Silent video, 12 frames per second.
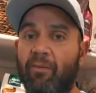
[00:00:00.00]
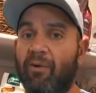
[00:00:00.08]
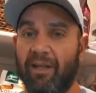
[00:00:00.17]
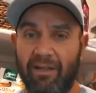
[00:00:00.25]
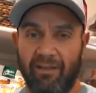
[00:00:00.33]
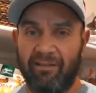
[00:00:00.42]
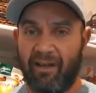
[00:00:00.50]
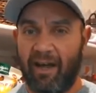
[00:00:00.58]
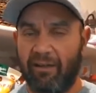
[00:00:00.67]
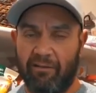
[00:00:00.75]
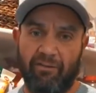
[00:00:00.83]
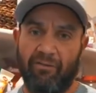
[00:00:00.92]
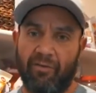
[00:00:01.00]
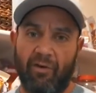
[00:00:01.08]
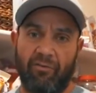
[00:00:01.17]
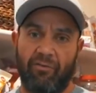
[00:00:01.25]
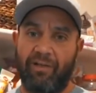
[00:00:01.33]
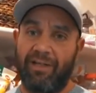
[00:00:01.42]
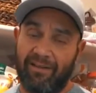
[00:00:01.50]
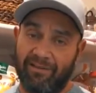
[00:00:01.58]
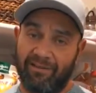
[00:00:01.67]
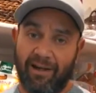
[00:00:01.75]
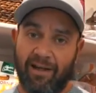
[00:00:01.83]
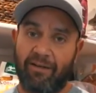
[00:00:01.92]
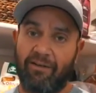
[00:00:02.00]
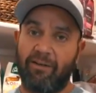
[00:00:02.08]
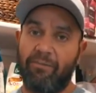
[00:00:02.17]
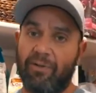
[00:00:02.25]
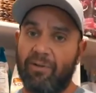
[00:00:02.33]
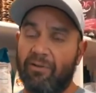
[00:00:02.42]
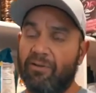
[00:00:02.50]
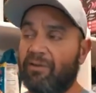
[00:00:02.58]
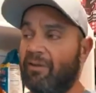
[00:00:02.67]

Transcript: And we're inside on our phones, we're inside on our computers,